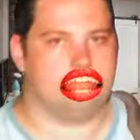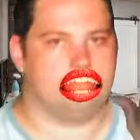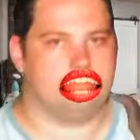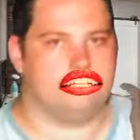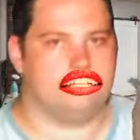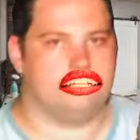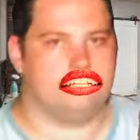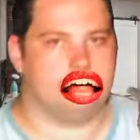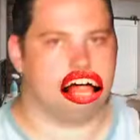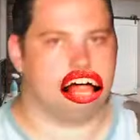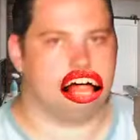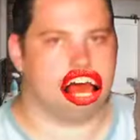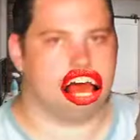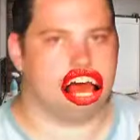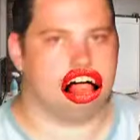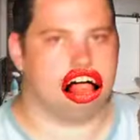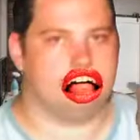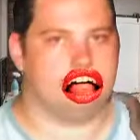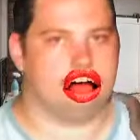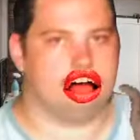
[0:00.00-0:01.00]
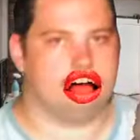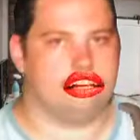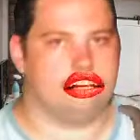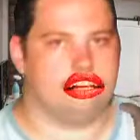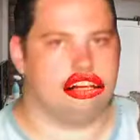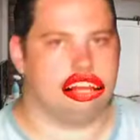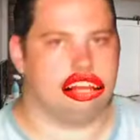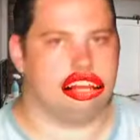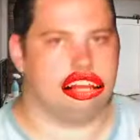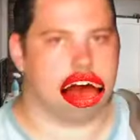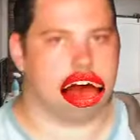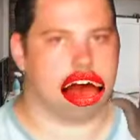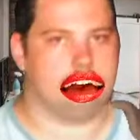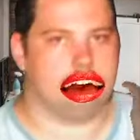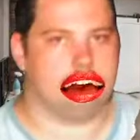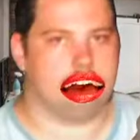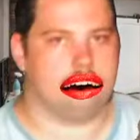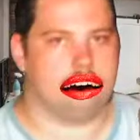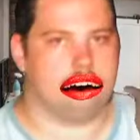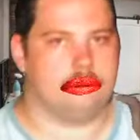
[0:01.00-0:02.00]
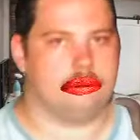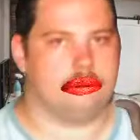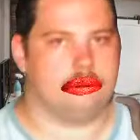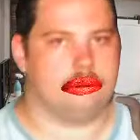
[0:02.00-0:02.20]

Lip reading: Sure, I probably could if I like tried hard enough.